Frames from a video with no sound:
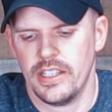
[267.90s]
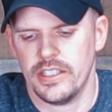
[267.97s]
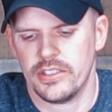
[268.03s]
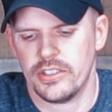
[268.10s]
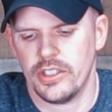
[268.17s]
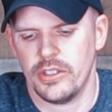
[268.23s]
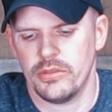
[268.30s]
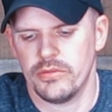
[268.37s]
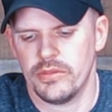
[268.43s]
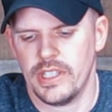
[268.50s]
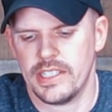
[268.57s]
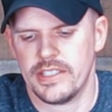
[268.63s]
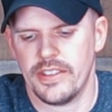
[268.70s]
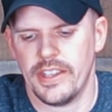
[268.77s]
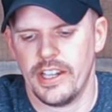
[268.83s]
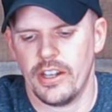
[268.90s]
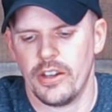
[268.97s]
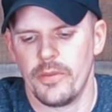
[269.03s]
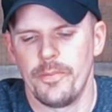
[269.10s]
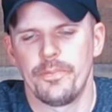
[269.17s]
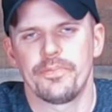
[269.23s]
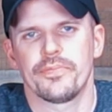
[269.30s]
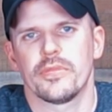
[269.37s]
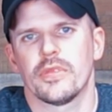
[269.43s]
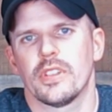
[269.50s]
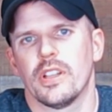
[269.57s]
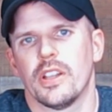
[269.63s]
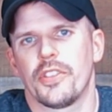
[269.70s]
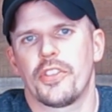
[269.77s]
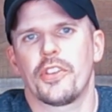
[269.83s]
So that's there.
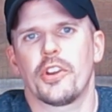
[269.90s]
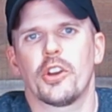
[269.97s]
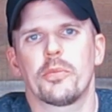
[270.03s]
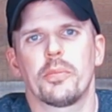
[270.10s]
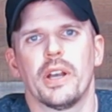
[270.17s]
The third